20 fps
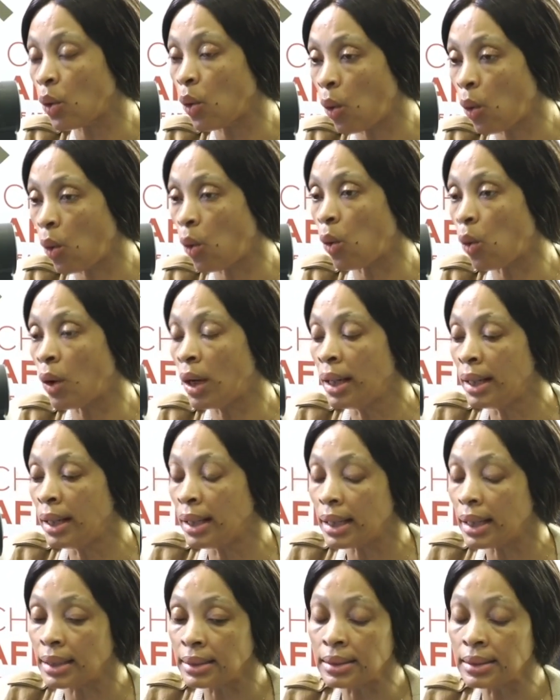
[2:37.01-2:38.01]
Or
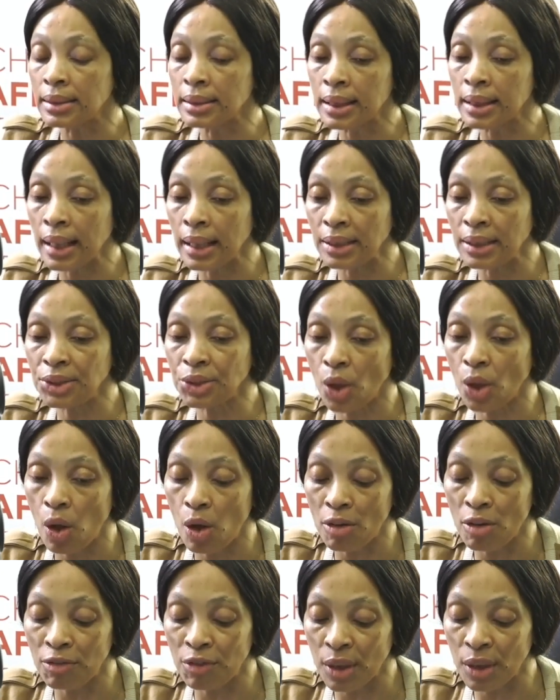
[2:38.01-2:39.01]
is it a case
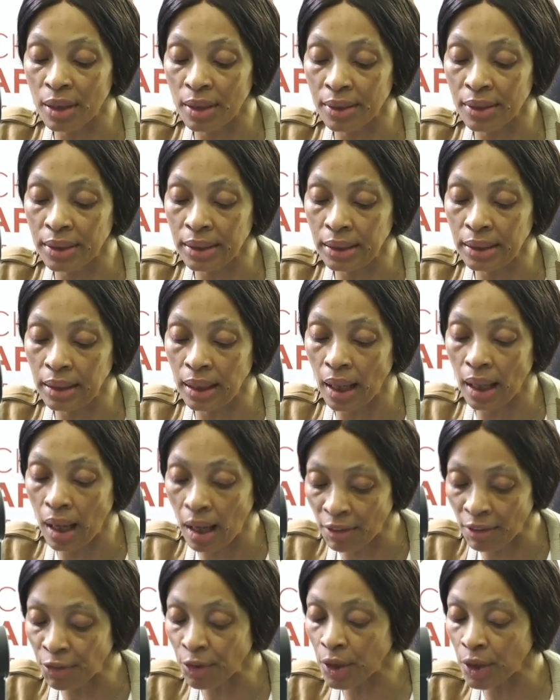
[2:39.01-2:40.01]
of the
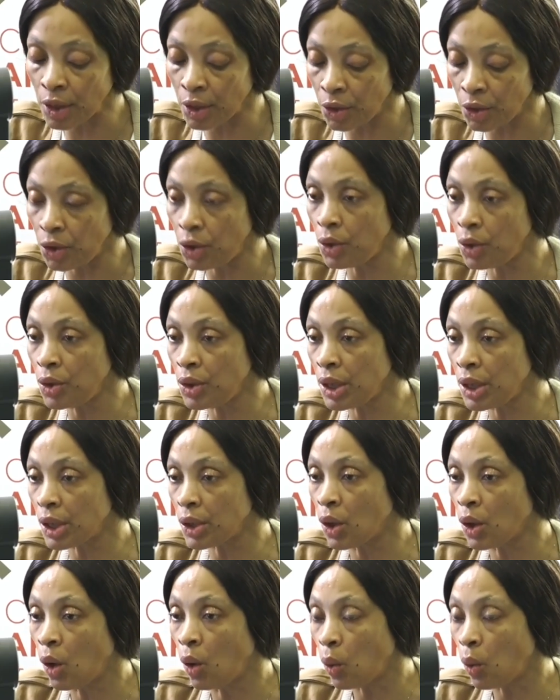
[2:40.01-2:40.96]
African Union